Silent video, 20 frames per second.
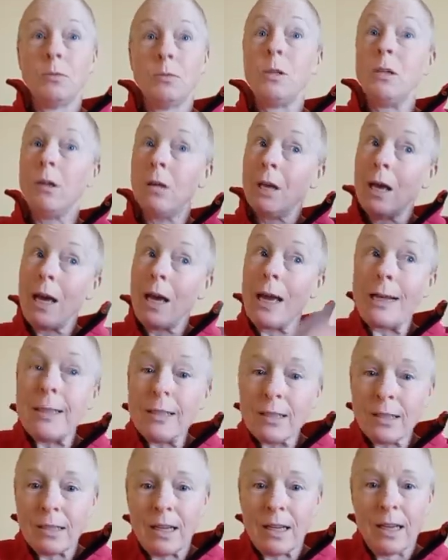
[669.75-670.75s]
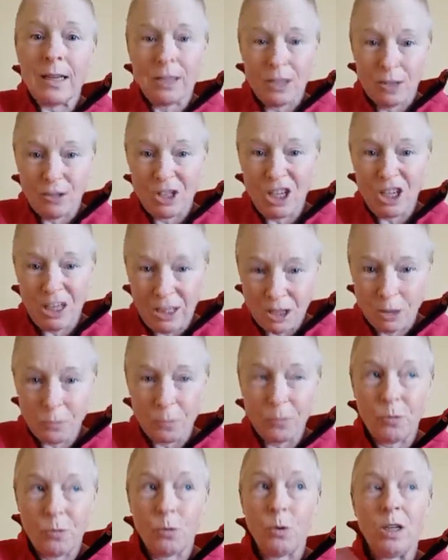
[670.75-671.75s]
but you got to understand the challenge
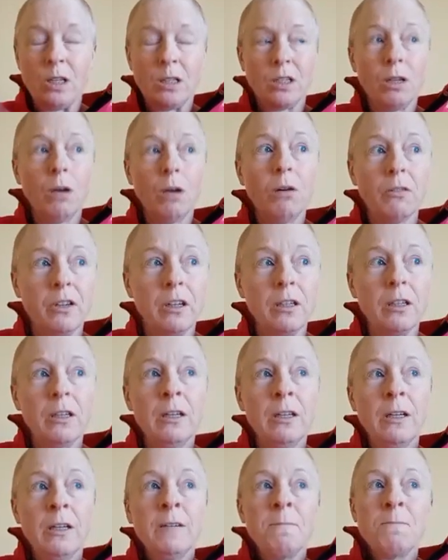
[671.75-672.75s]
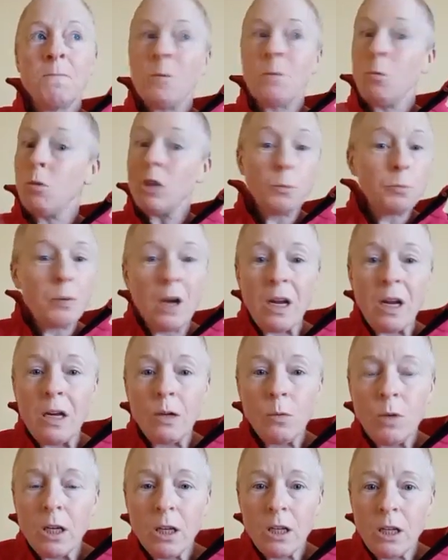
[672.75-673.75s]
before you can solve it. Which brain are
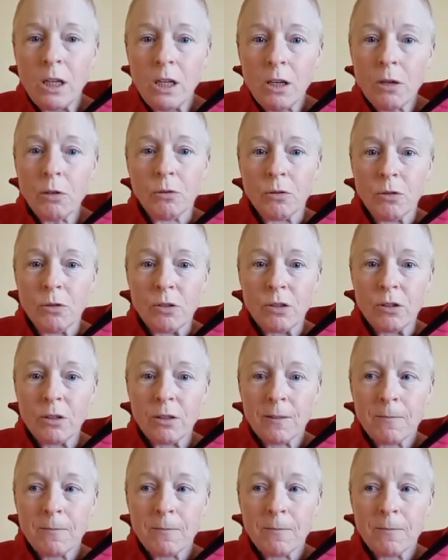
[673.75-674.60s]
we going to use?